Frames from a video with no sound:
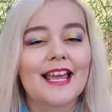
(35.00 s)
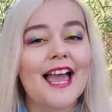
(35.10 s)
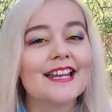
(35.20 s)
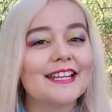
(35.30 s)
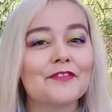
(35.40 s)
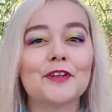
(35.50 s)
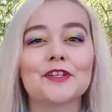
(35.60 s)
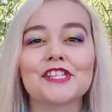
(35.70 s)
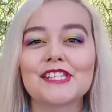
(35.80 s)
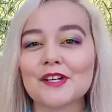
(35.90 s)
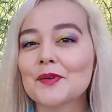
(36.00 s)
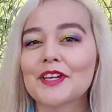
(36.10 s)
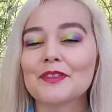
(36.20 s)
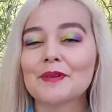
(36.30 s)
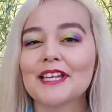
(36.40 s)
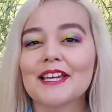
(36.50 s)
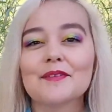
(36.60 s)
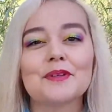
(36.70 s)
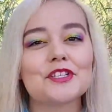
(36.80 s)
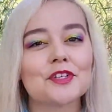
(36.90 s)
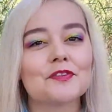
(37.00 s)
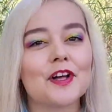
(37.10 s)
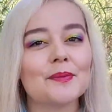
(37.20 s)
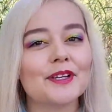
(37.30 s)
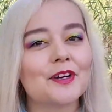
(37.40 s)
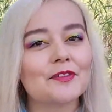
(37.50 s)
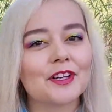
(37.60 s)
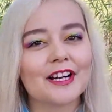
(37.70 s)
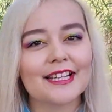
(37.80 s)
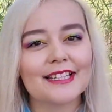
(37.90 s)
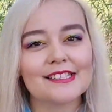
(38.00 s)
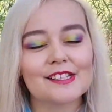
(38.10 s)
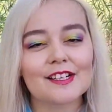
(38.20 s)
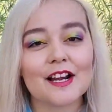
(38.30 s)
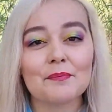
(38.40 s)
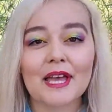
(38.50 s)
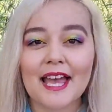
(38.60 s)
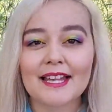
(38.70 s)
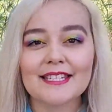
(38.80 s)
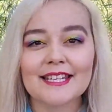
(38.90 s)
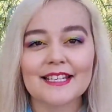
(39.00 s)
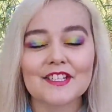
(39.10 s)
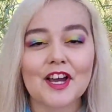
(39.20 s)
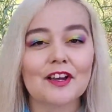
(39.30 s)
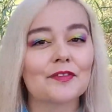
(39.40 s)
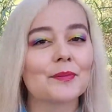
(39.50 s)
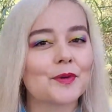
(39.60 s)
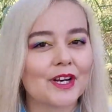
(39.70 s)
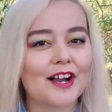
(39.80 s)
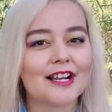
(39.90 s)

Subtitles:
And if you're still with me, be sure to follow me over on Instagram and TikTok for more